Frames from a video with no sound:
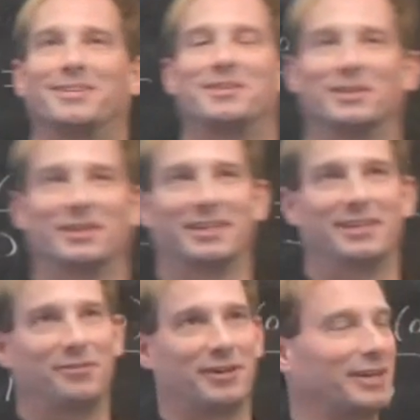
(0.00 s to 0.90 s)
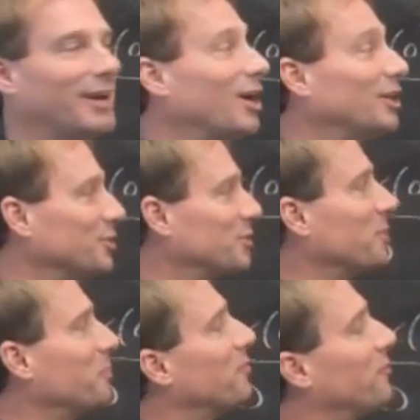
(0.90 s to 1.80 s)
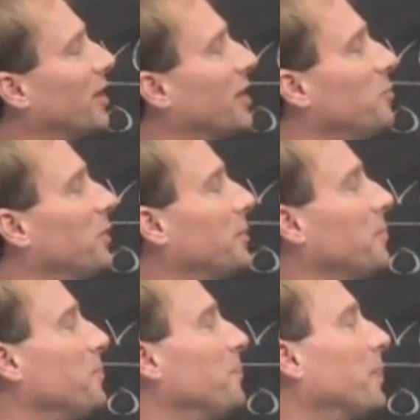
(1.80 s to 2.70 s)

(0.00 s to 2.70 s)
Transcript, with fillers: to leave it unsimplified, but